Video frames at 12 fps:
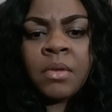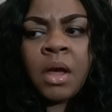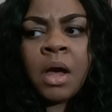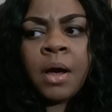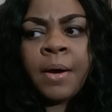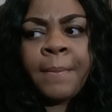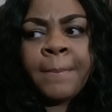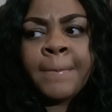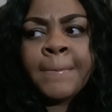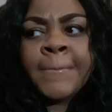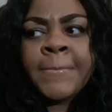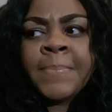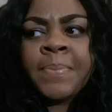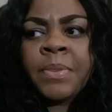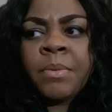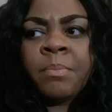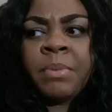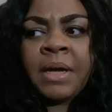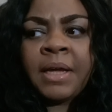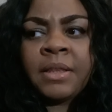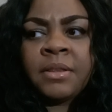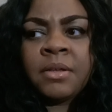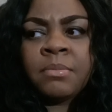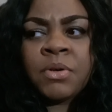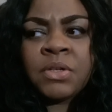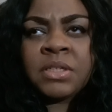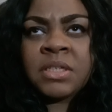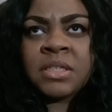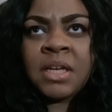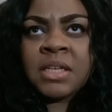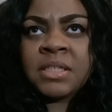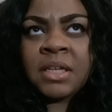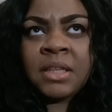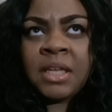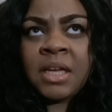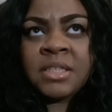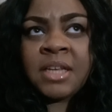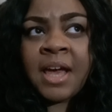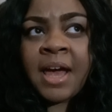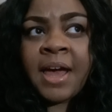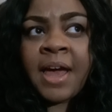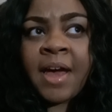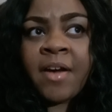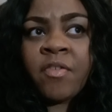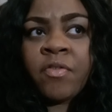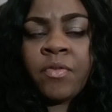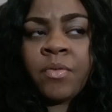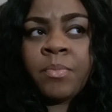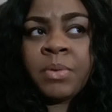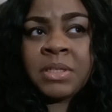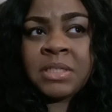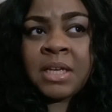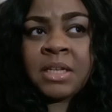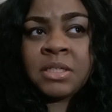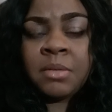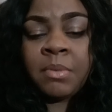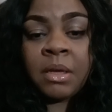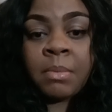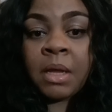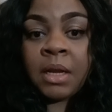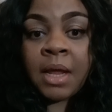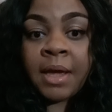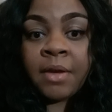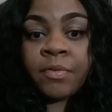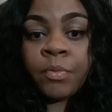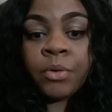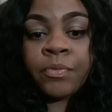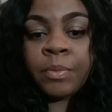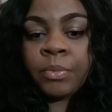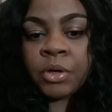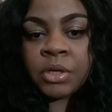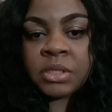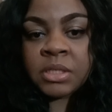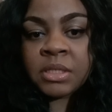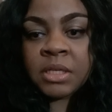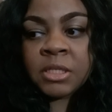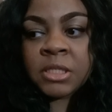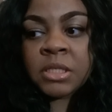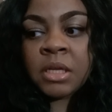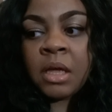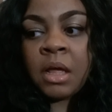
Um, but the most disgusting things that I have been said to me in my life were from narcissists.